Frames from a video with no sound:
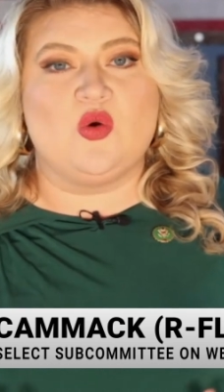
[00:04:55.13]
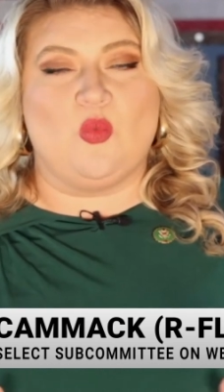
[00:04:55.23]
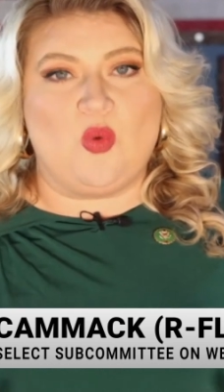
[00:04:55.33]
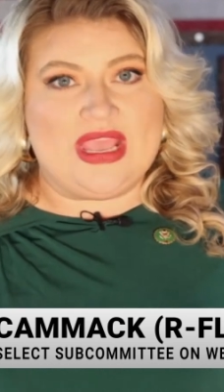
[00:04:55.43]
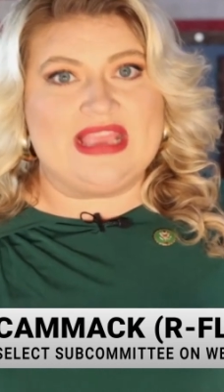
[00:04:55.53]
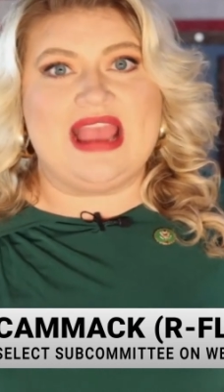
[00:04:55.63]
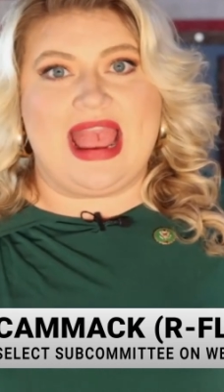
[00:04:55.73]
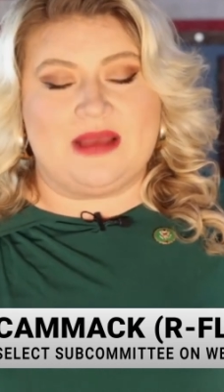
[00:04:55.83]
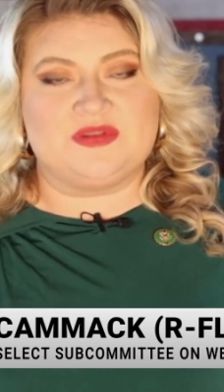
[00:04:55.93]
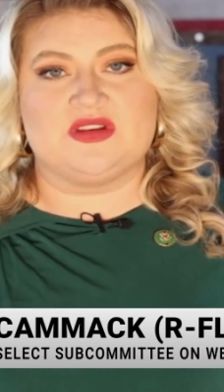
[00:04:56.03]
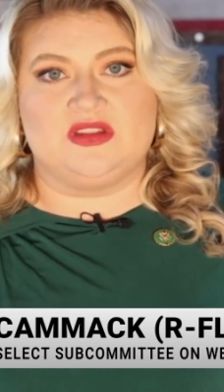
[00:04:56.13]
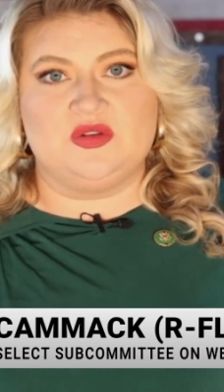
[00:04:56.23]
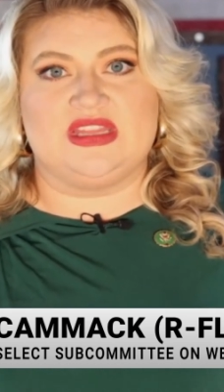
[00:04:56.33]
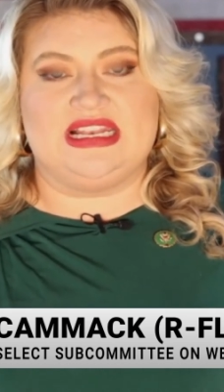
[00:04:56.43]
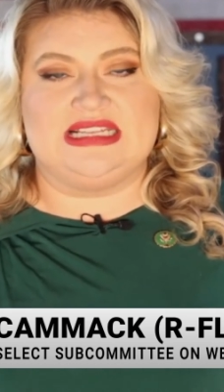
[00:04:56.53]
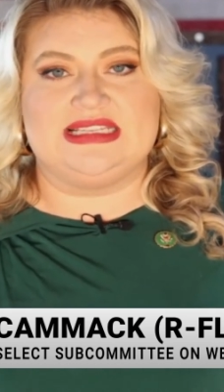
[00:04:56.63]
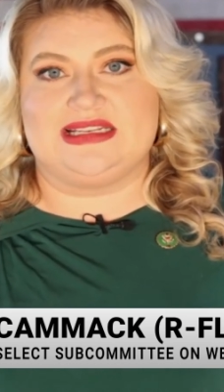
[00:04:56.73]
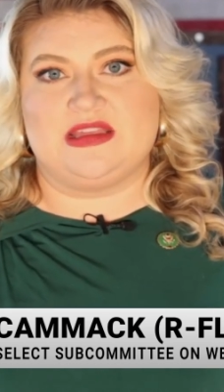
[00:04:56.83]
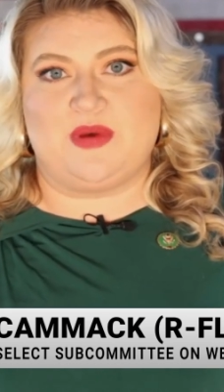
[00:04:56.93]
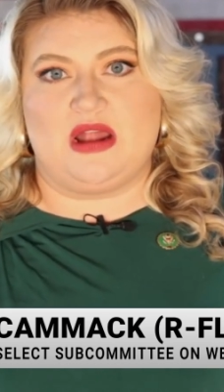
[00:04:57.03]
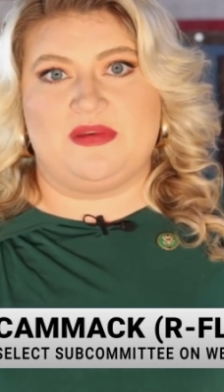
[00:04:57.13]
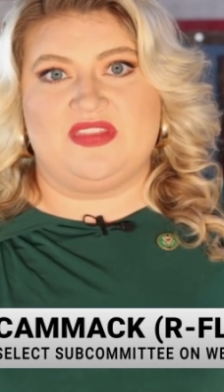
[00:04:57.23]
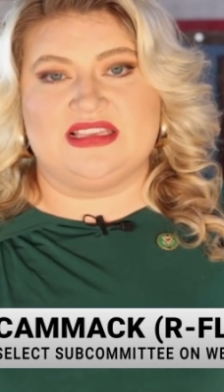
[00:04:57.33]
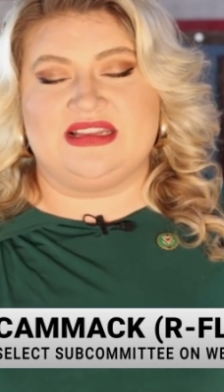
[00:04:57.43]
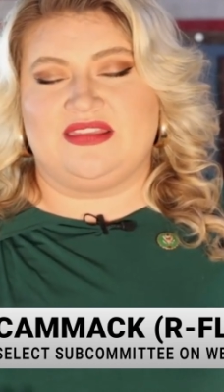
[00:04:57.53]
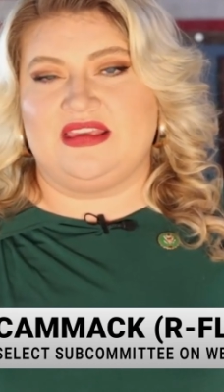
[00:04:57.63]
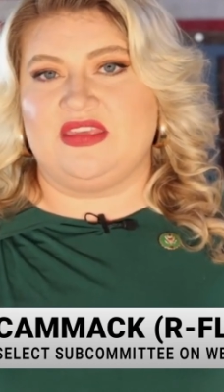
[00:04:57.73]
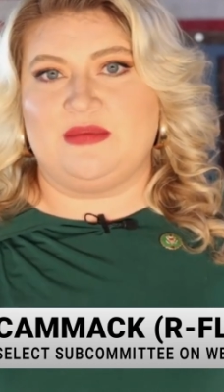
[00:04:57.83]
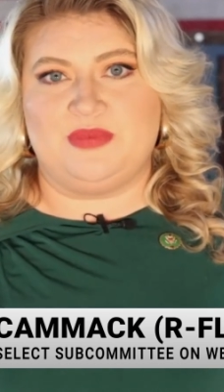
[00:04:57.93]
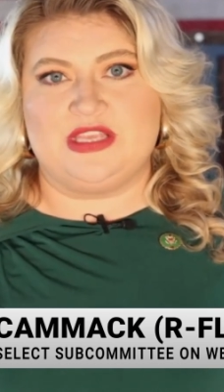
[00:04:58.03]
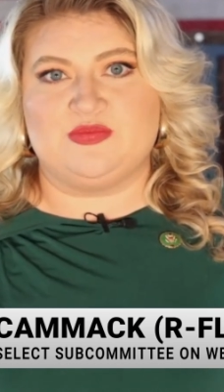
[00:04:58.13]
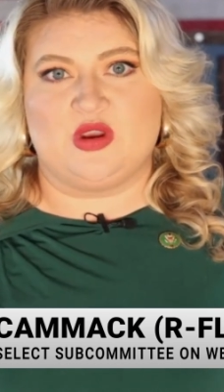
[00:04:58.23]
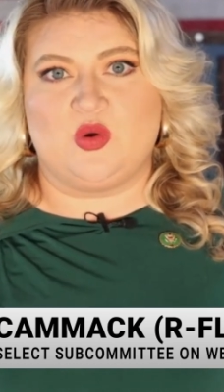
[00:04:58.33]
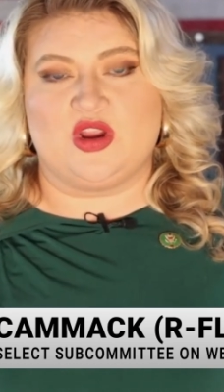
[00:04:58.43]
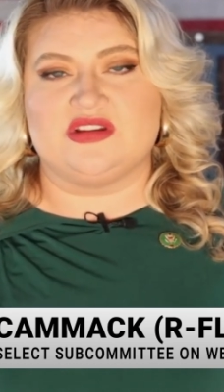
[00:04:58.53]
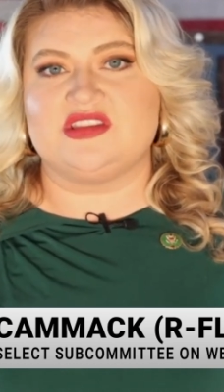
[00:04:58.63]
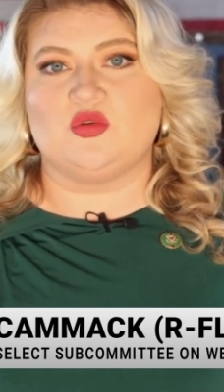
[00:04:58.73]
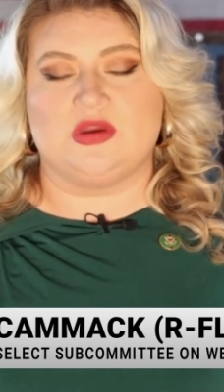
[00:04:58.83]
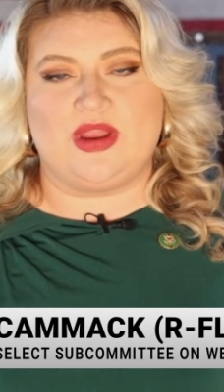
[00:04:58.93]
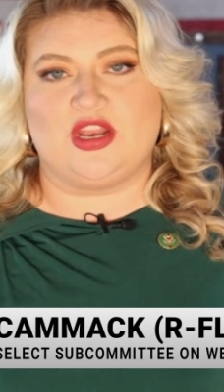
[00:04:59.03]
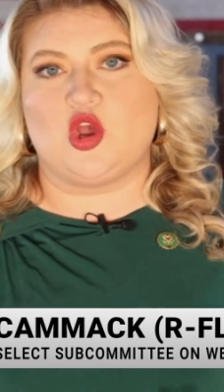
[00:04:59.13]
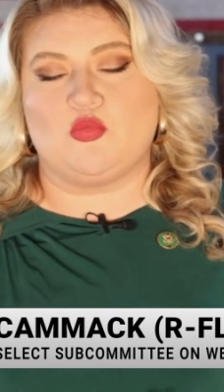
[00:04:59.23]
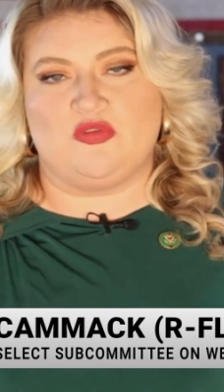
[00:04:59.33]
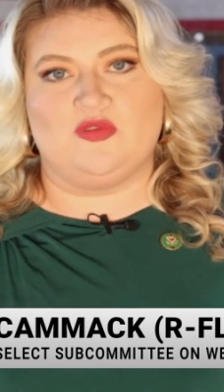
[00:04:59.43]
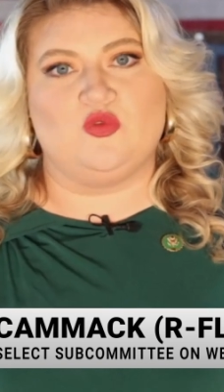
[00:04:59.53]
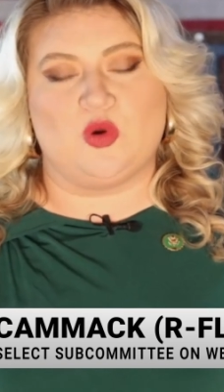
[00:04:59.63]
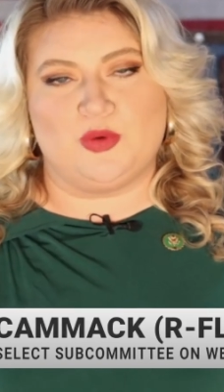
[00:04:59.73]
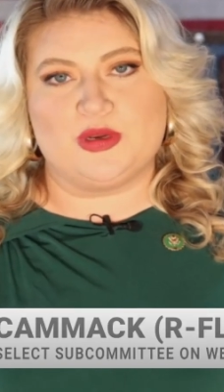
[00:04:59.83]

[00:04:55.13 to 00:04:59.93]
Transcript: We absolutely need to get to the bottom of this. I think the impeachment query is the only way to go moving forward.